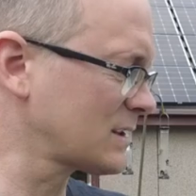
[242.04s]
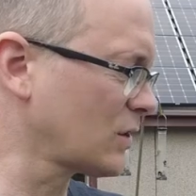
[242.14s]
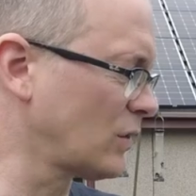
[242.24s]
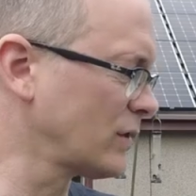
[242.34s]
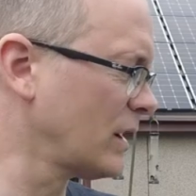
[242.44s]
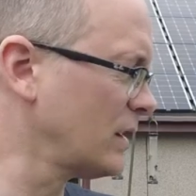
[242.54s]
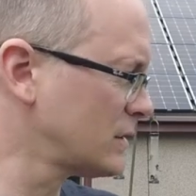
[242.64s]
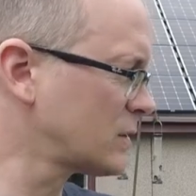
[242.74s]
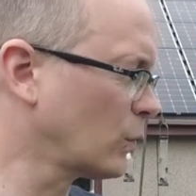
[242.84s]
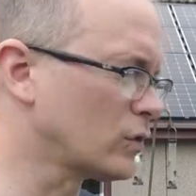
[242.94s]
has gone
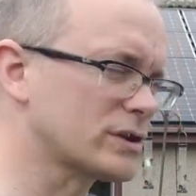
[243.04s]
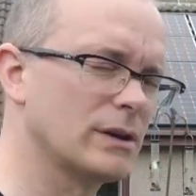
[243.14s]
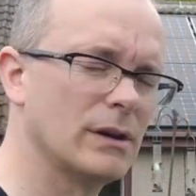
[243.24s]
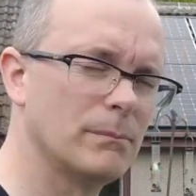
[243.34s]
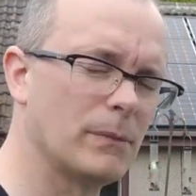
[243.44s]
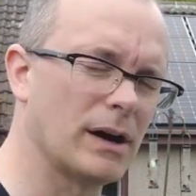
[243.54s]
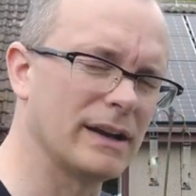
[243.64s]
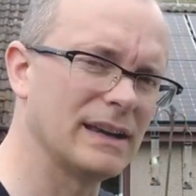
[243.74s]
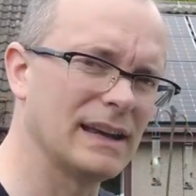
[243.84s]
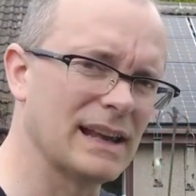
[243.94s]
towards
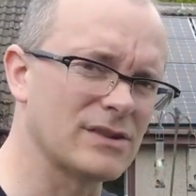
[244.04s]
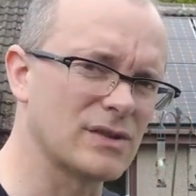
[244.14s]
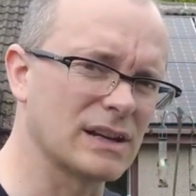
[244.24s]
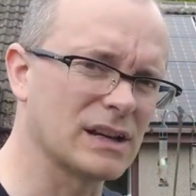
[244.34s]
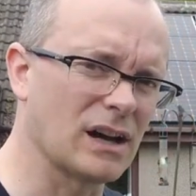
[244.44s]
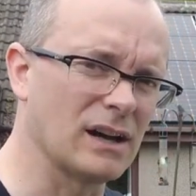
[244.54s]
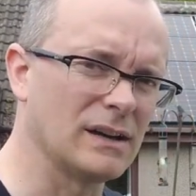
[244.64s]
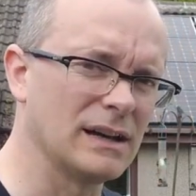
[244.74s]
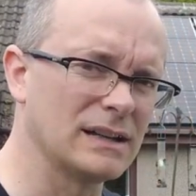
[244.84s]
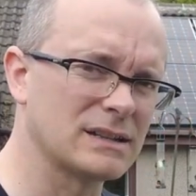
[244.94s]
my electric car
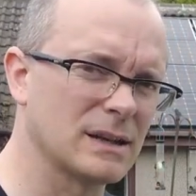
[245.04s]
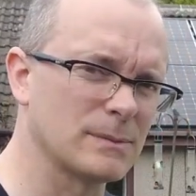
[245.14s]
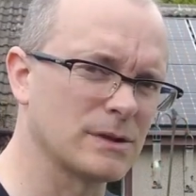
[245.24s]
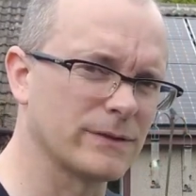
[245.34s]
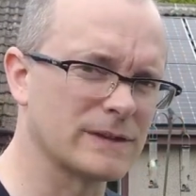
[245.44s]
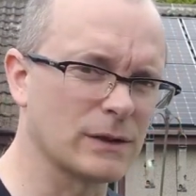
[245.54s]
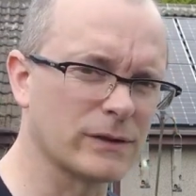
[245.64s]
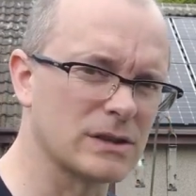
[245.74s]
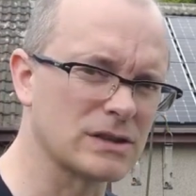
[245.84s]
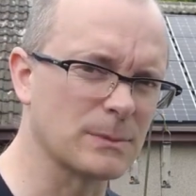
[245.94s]
in terms of
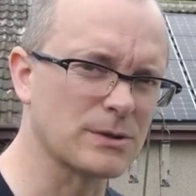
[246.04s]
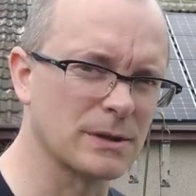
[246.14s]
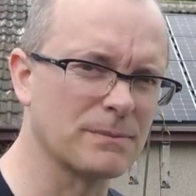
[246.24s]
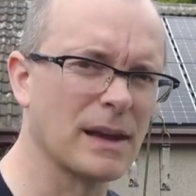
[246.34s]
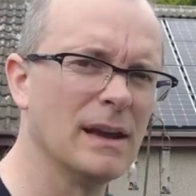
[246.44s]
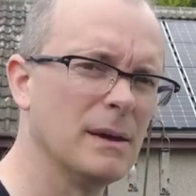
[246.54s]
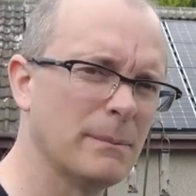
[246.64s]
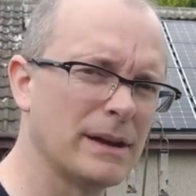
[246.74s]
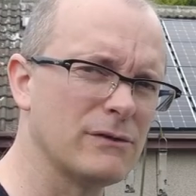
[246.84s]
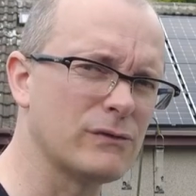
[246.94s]
self-consumption,
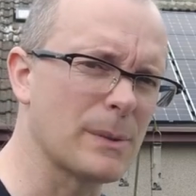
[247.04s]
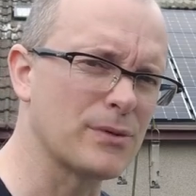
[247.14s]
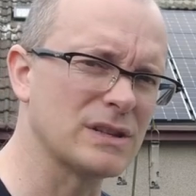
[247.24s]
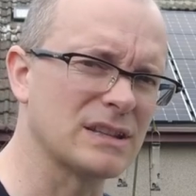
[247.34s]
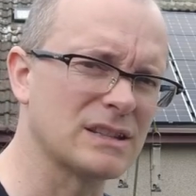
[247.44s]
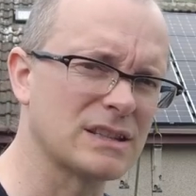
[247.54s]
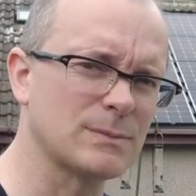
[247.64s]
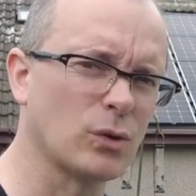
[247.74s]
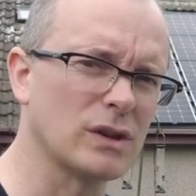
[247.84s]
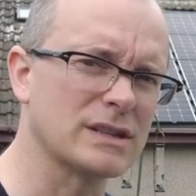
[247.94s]
but it represents the
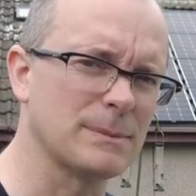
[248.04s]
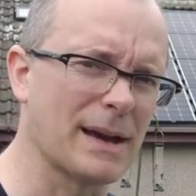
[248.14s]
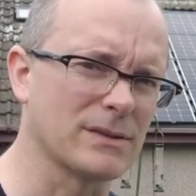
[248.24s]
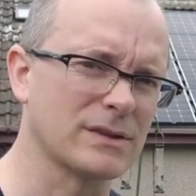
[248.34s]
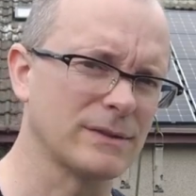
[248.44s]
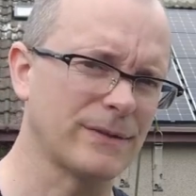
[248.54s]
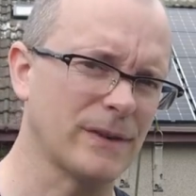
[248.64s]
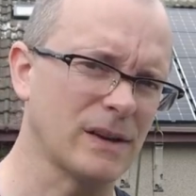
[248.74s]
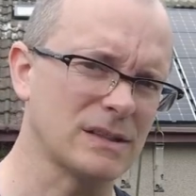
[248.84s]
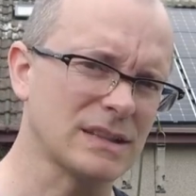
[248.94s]
smallest amount of
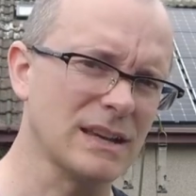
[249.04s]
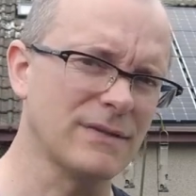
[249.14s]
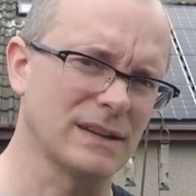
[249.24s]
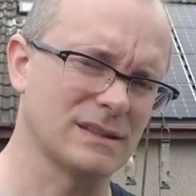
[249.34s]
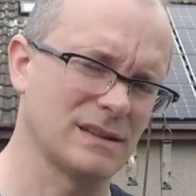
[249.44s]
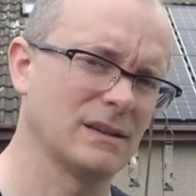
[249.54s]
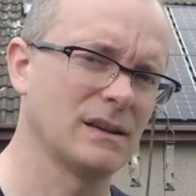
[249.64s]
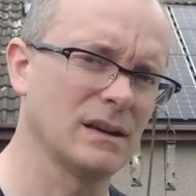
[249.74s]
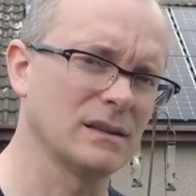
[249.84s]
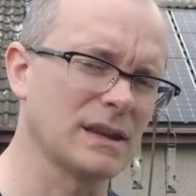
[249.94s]
uh, savings
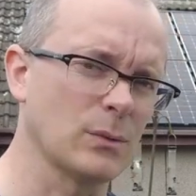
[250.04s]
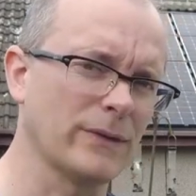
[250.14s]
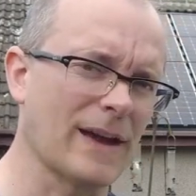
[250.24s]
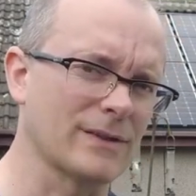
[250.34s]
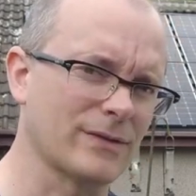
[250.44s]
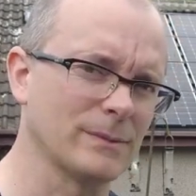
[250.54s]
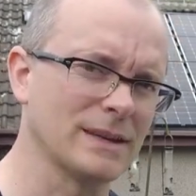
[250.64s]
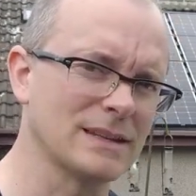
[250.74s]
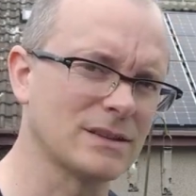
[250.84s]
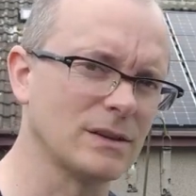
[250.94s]
uh, that we've had from
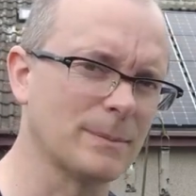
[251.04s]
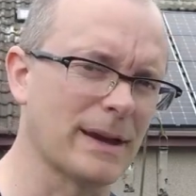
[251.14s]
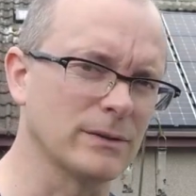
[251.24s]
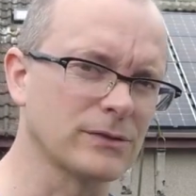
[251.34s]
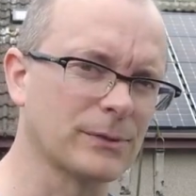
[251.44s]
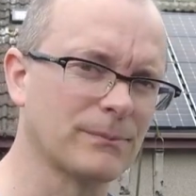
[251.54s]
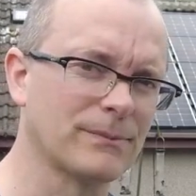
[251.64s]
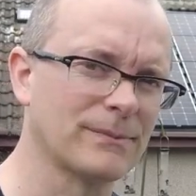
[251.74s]
these solar panels.